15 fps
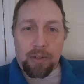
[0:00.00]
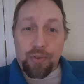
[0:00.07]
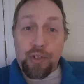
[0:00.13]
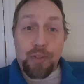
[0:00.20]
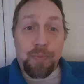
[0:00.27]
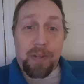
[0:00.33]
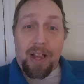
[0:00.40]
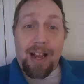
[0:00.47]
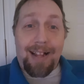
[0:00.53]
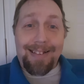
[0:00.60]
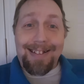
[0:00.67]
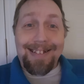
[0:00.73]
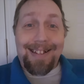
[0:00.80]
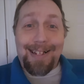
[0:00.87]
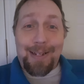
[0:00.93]
Trust me, I got
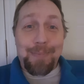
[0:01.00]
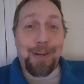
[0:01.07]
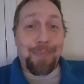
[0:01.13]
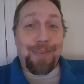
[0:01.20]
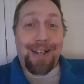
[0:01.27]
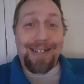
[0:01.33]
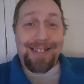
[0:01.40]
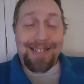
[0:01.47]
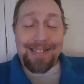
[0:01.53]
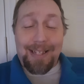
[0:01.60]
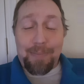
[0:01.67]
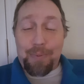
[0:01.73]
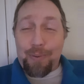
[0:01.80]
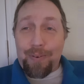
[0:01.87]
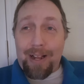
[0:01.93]
a lot on my mind to say,
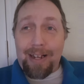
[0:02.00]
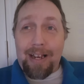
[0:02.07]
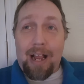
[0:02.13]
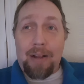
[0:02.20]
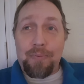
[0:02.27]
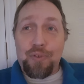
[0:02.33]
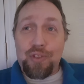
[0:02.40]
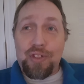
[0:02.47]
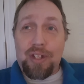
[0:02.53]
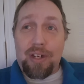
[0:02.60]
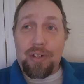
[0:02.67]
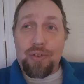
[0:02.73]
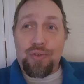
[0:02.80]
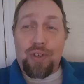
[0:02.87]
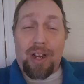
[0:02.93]
but right now I'm just
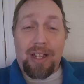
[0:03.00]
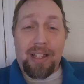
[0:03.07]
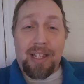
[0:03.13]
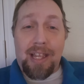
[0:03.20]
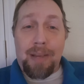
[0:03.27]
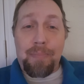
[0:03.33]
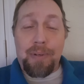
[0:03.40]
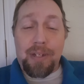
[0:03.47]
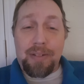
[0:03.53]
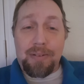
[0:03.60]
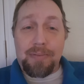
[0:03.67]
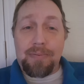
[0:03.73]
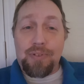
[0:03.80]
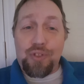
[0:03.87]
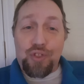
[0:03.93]
going to try and keep it
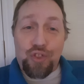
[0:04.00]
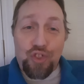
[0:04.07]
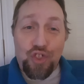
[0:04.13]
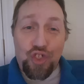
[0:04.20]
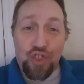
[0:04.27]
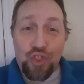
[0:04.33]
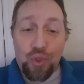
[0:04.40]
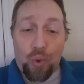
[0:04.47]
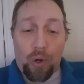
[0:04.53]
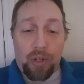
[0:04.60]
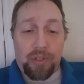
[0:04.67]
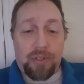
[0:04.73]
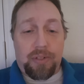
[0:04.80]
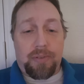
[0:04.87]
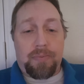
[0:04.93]

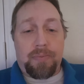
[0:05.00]
short.